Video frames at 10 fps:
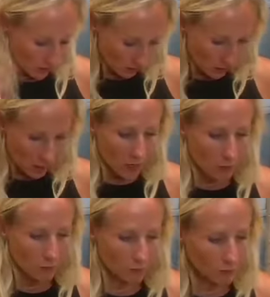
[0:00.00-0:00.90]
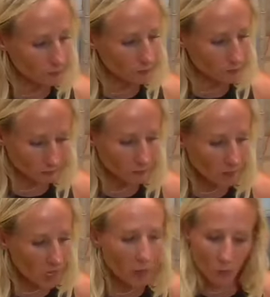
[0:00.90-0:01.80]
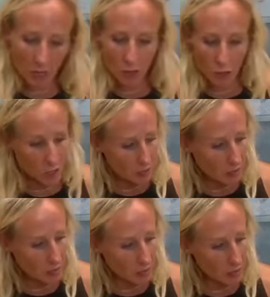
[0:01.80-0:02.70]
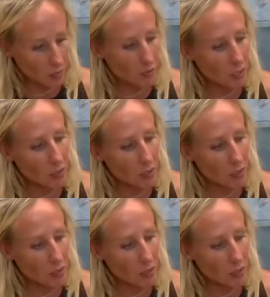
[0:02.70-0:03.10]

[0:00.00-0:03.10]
I'm sure it does look different,